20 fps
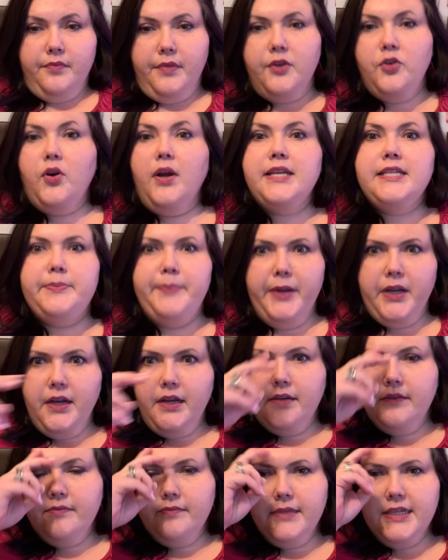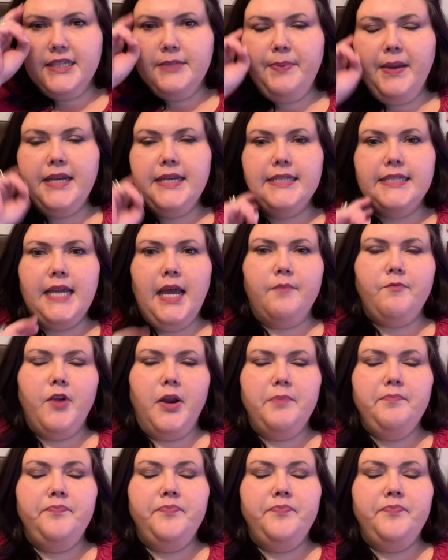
grace period, expanded time frame.